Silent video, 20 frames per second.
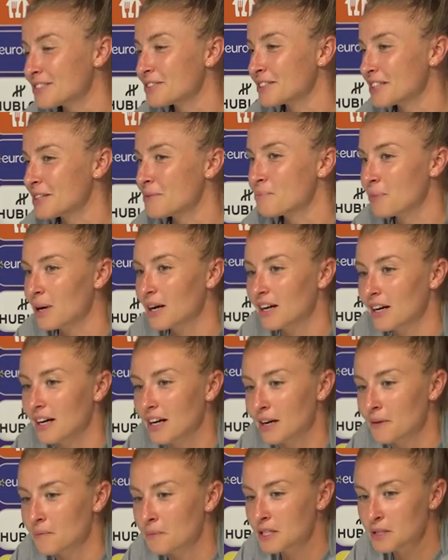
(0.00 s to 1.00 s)
with it, but
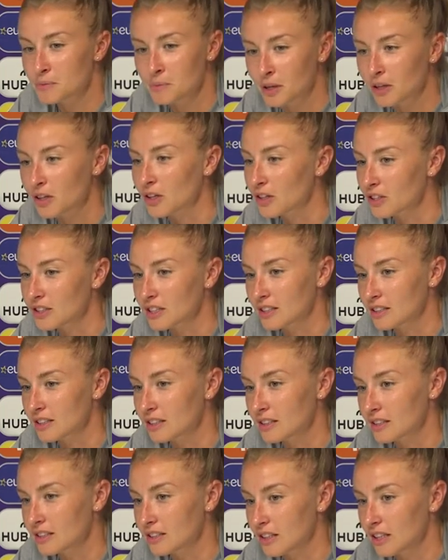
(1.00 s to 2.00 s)
um, it's been good, and
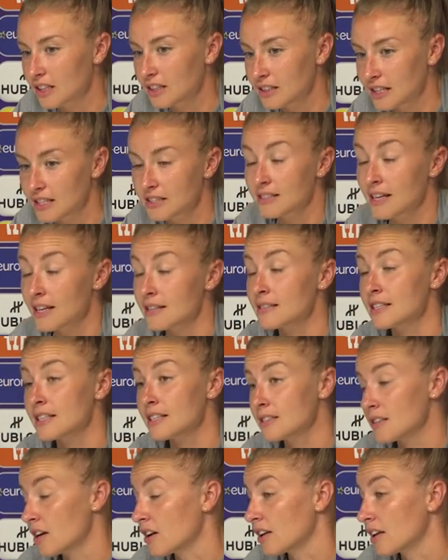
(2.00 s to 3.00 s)
the the intensity
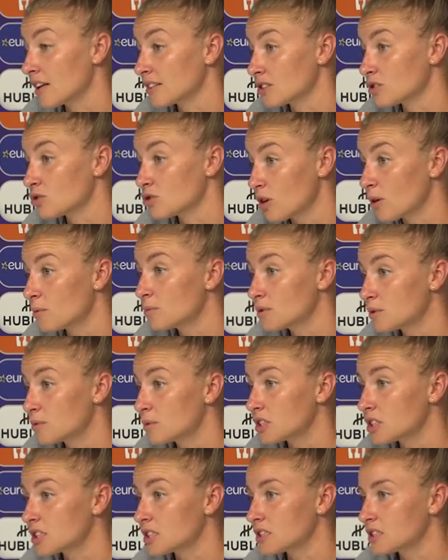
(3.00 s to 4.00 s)
certainly hasn't dropped,
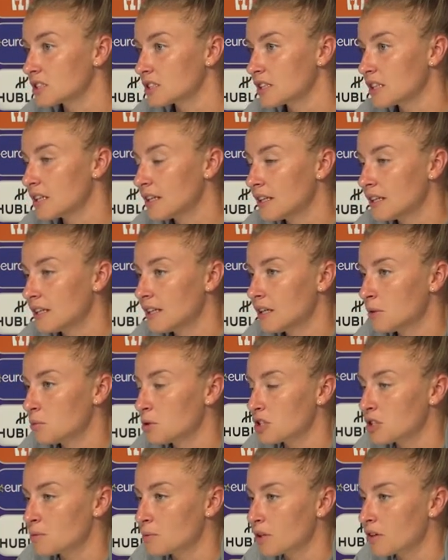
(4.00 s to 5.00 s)
which is
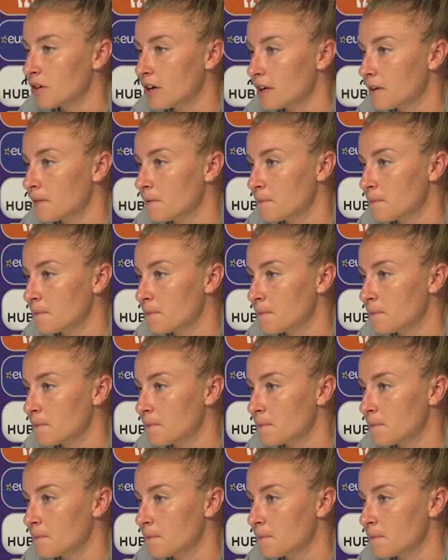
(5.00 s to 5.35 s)
which has been great.